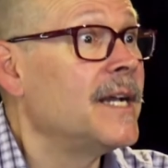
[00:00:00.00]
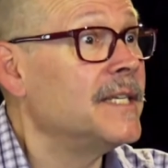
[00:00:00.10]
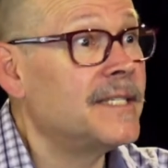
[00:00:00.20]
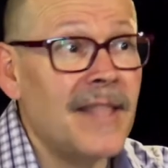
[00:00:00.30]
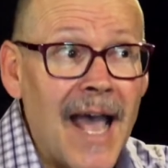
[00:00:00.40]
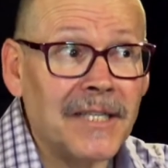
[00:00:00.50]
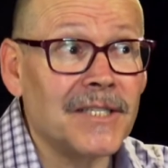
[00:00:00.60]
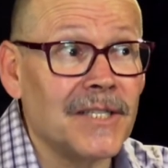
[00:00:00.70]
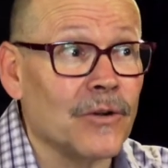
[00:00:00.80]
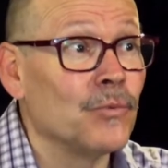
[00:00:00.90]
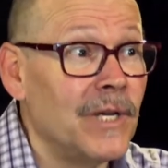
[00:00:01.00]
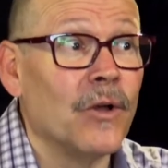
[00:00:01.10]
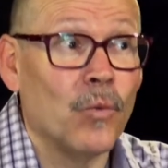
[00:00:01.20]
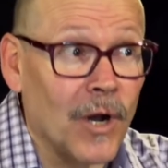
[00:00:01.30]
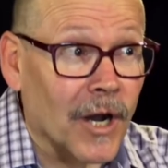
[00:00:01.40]
because that's the
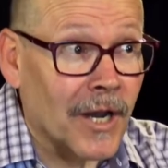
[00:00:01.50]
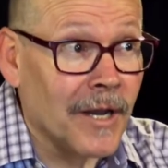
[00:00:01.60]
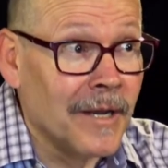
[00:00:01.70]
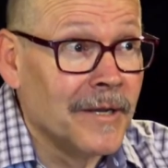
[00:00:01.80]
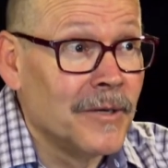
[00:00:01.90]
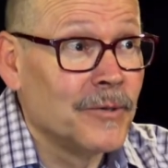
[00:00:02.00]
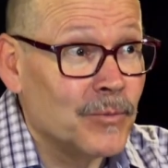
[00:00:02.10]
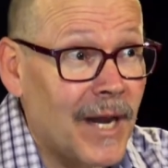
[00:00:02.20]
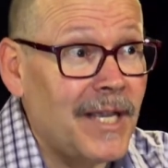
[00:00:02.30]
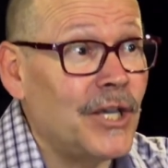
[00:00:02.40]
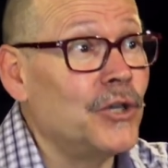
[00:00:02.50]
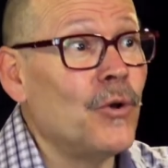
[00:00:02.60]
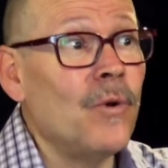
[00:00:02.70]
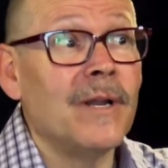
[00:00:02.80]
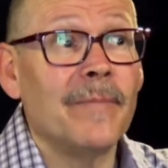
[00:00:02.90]
real work, right? You
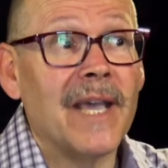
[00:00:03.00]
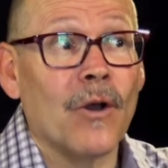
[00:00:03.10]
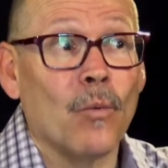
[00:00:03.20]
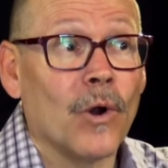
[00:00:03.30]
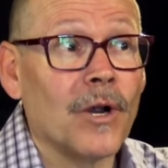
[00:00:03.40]
don't want to make a